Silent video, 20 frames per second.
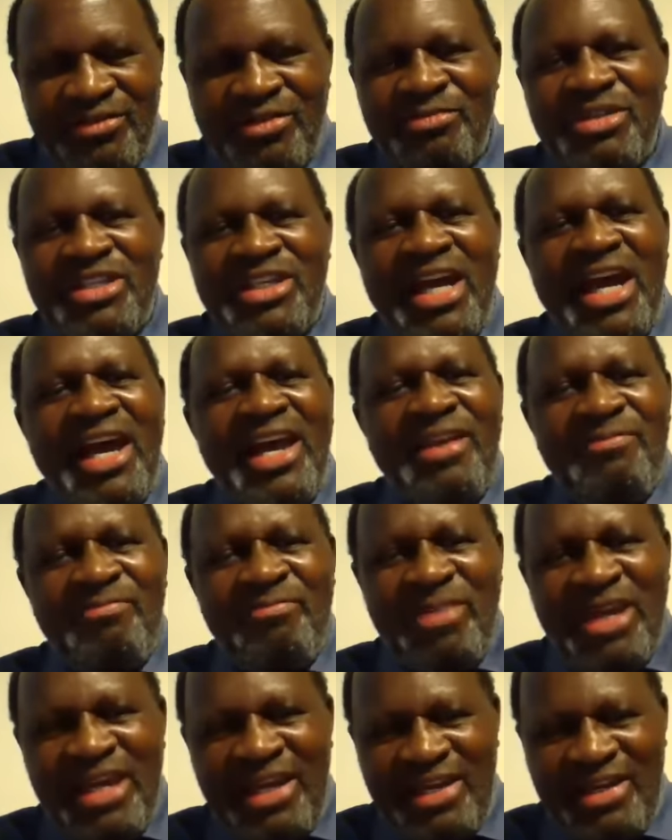from
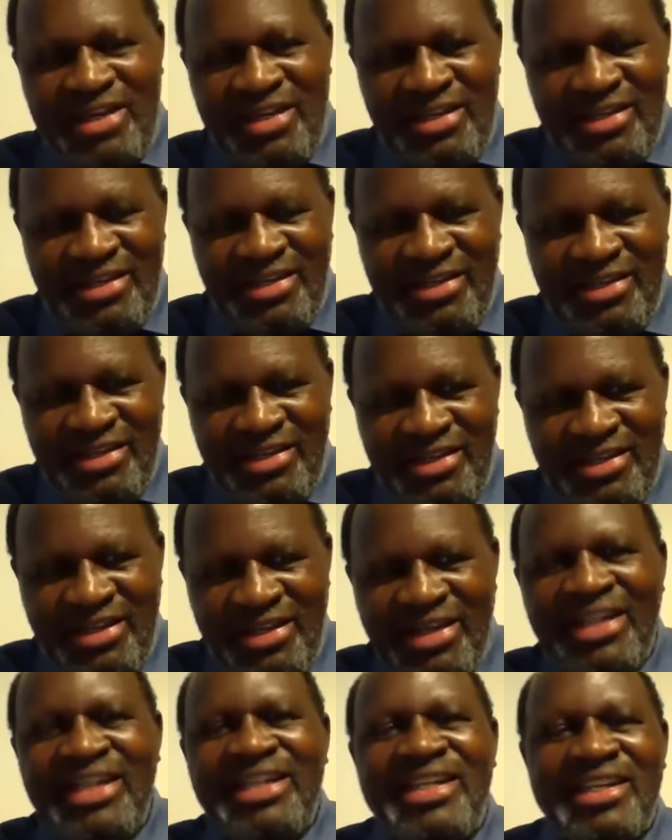time back,
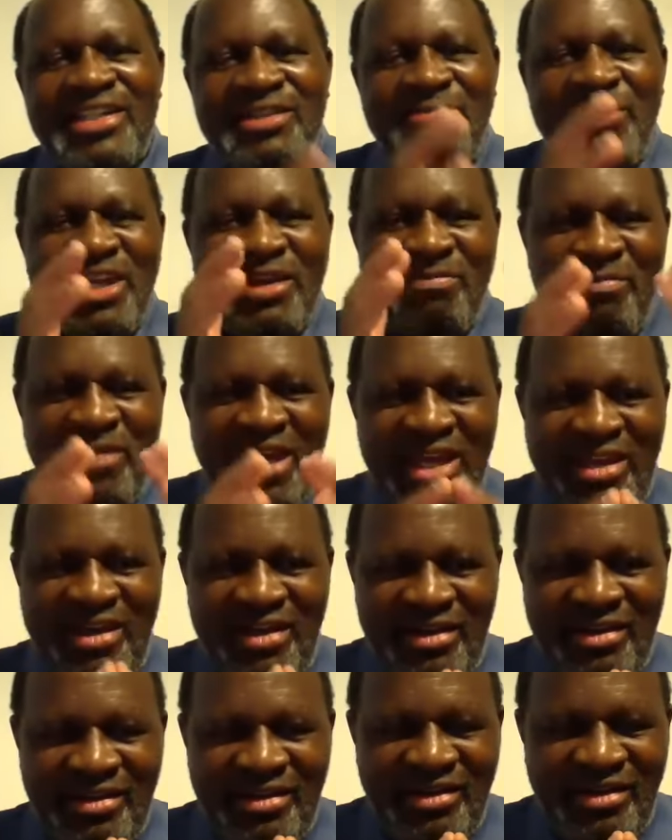let us make
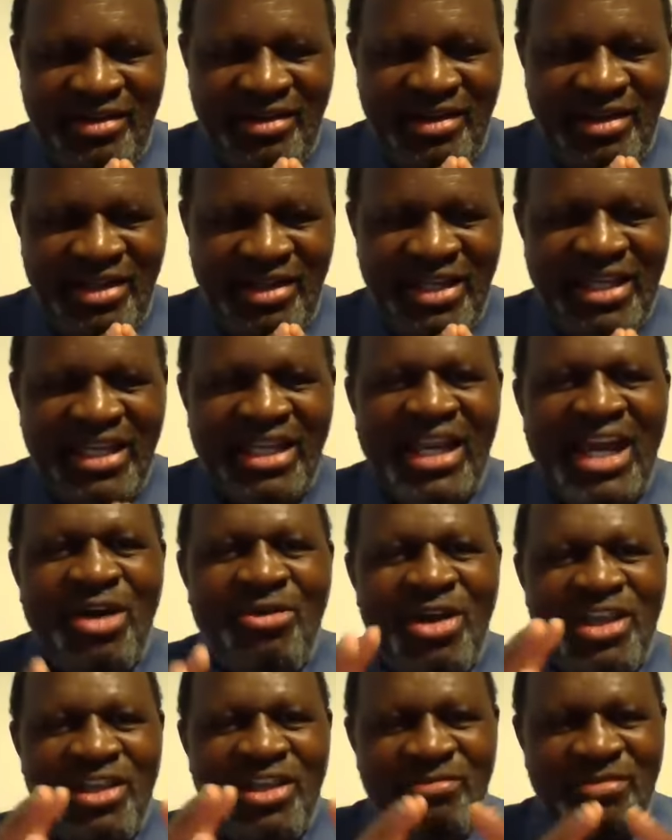man in
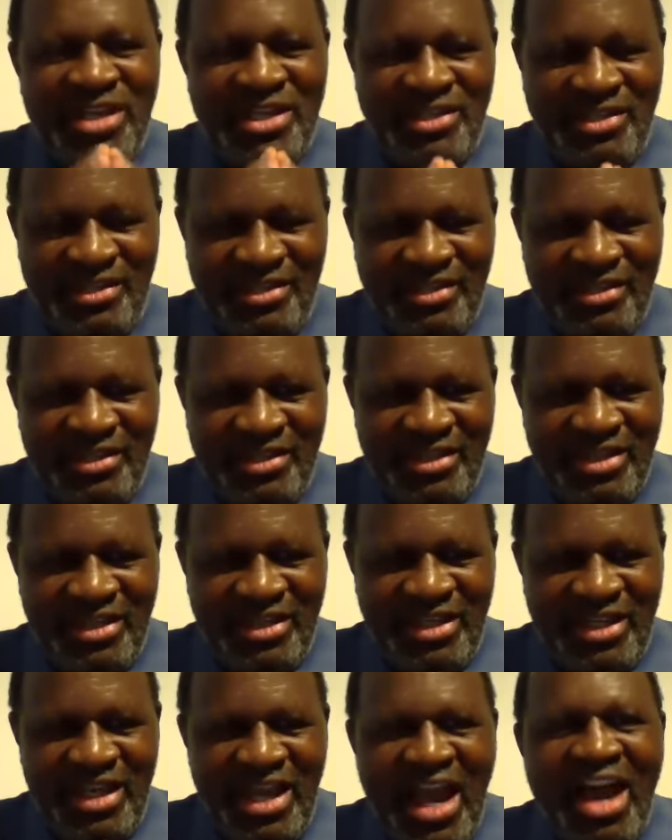our image,
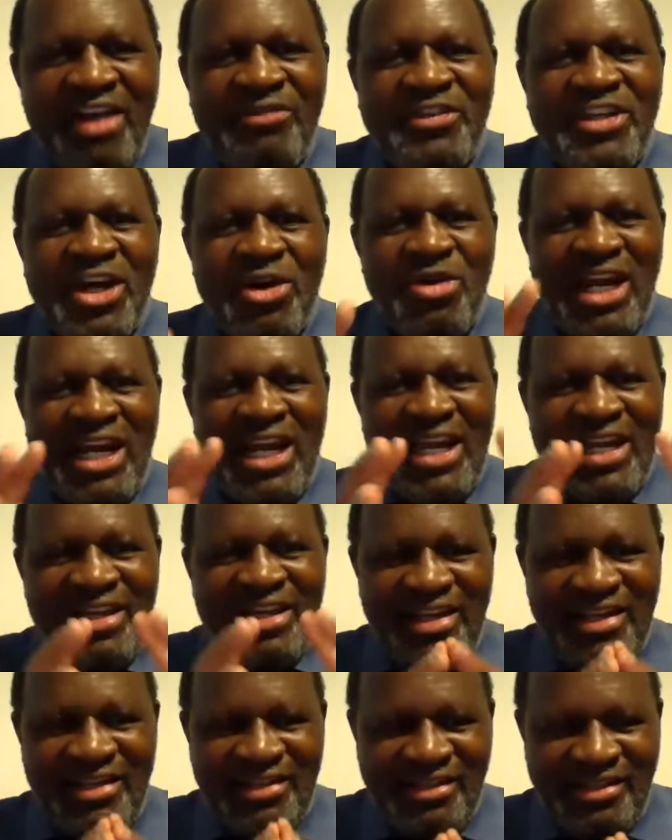after our
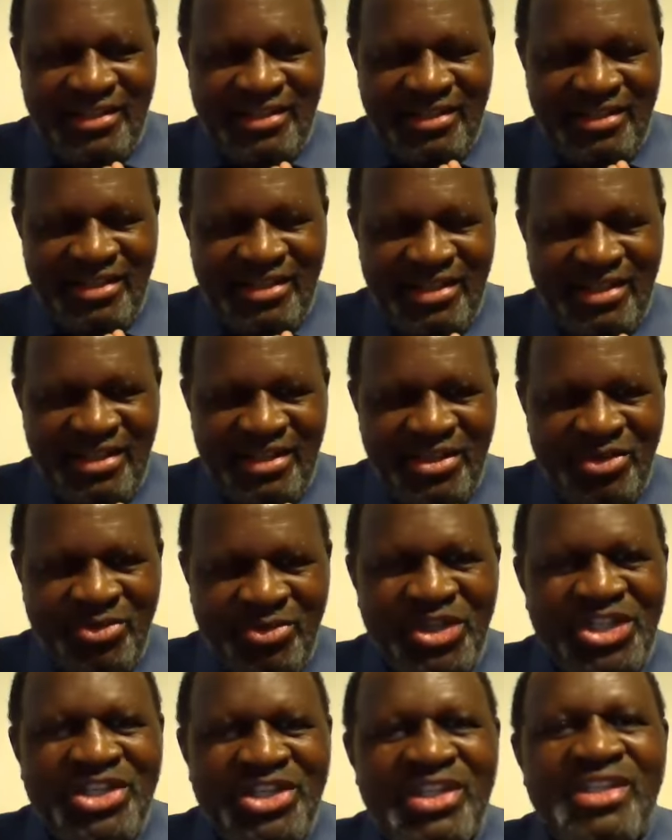likeness,
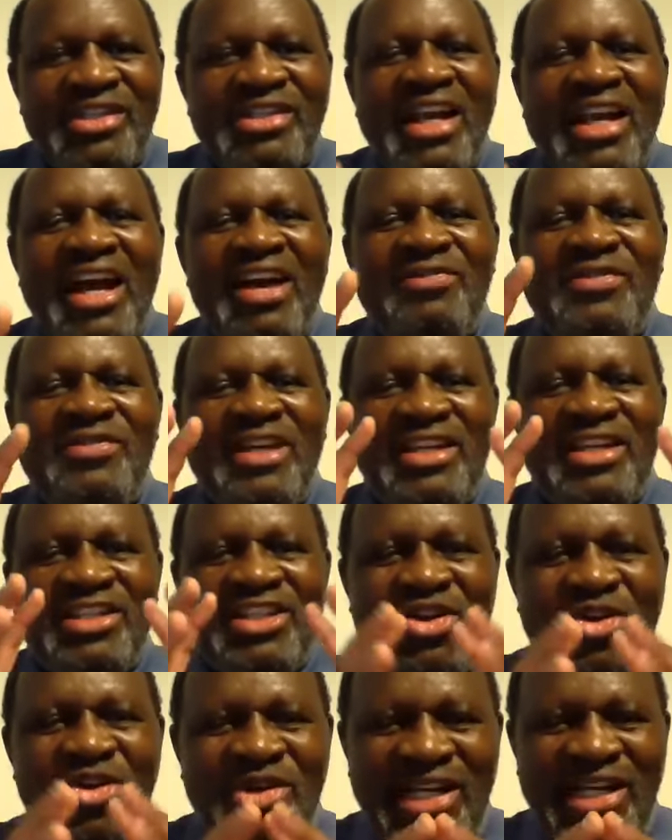which is after
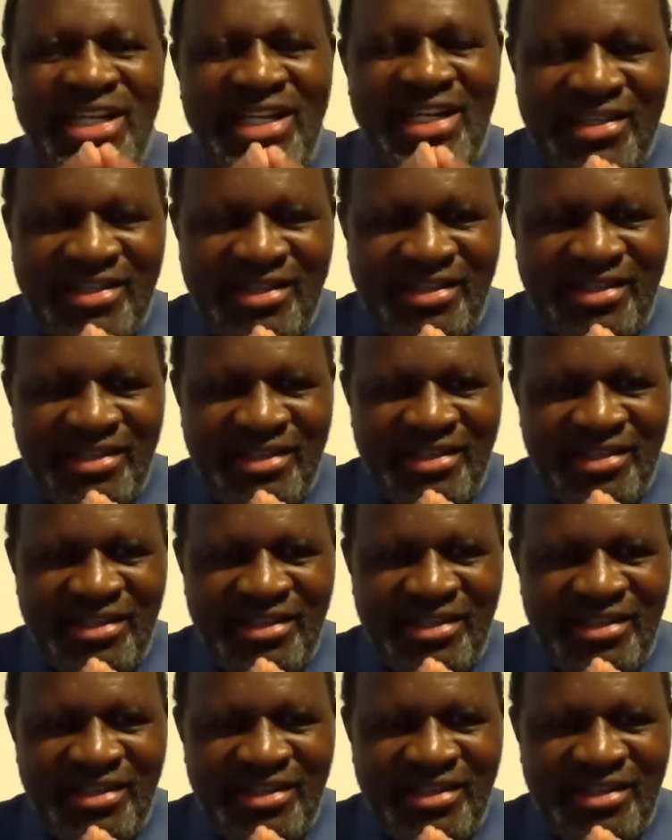his godliness.